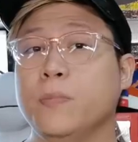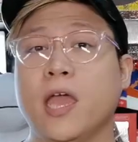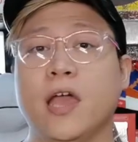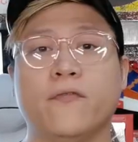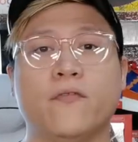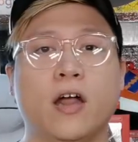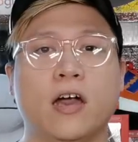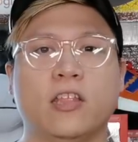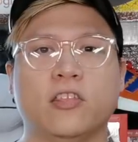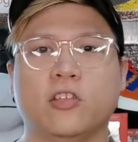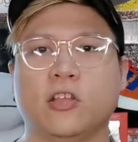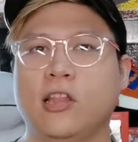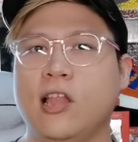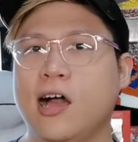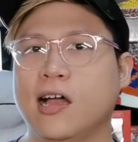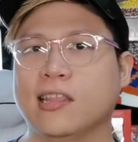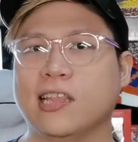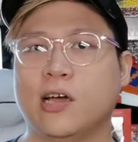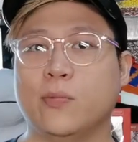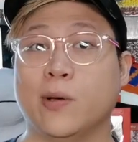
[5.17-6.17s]
may have gone into
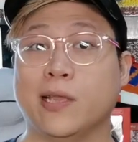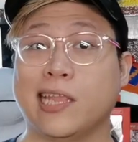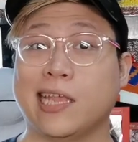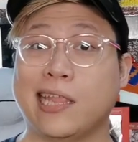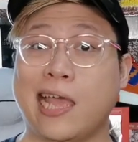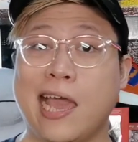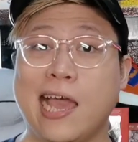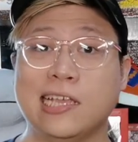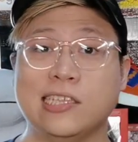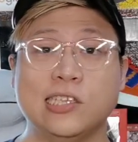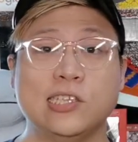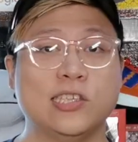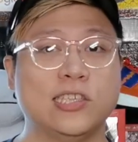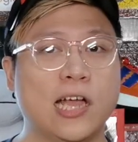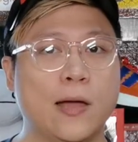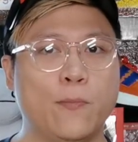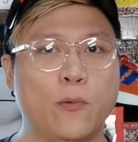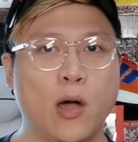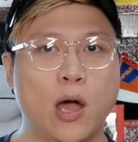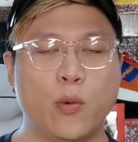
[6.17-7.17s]
lockdown, but that hasn't
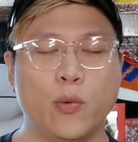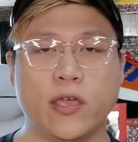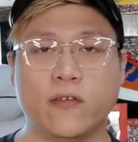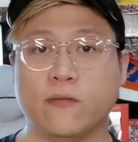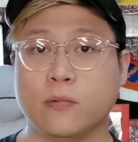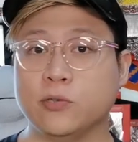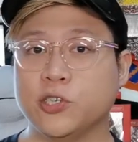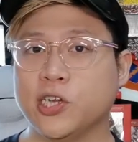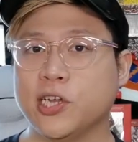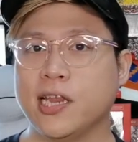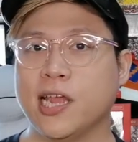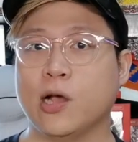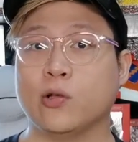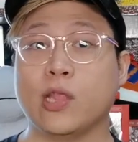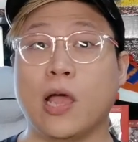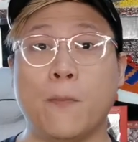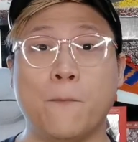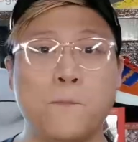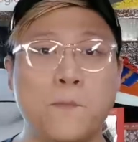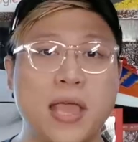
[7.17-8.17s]
stopped Huawei from churning
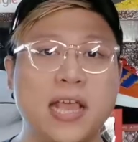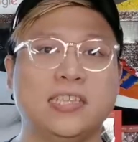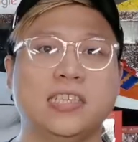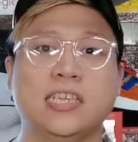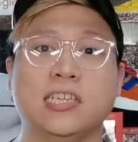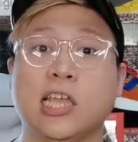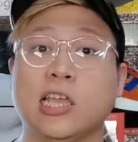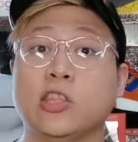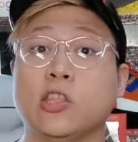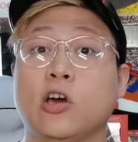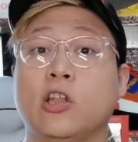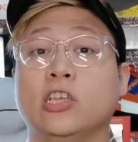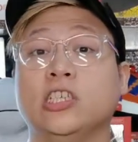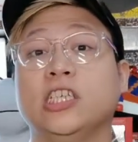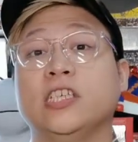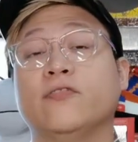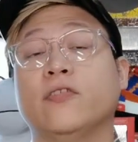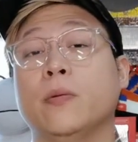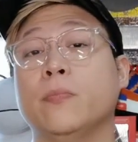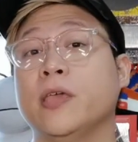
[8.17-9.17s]
out amazing
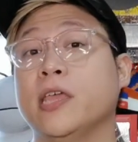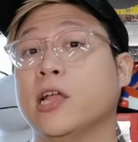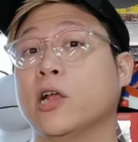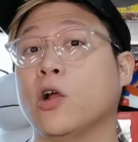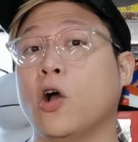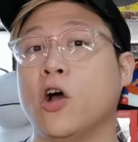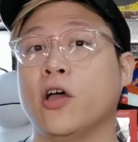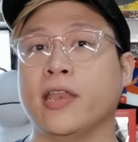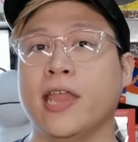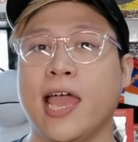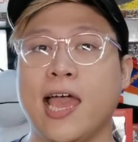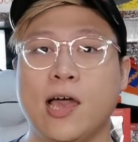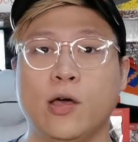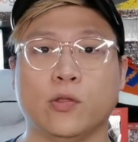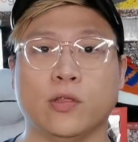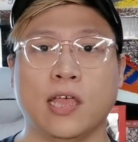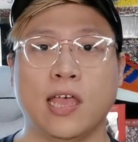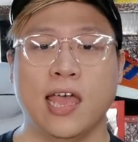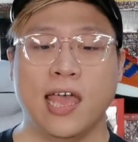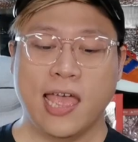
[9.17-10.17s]
technologies from here on
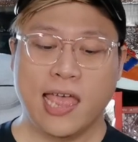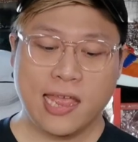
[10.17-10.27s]
out.